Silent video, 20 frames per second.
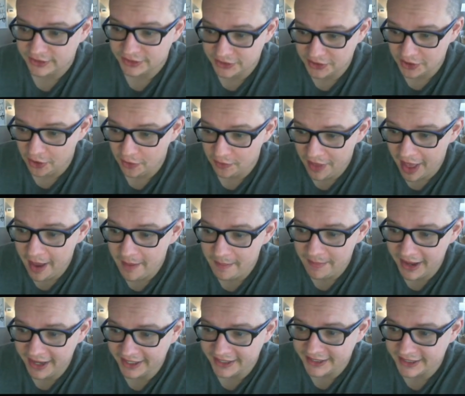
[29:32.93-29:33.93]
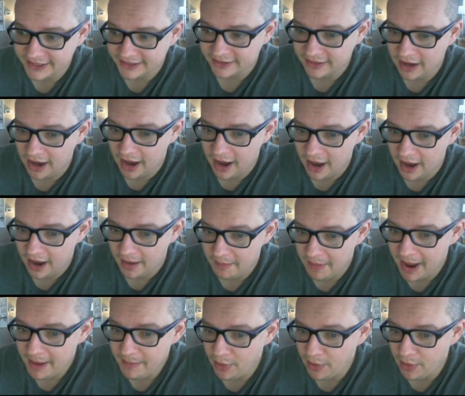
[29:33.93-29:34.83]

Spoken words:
So that makes my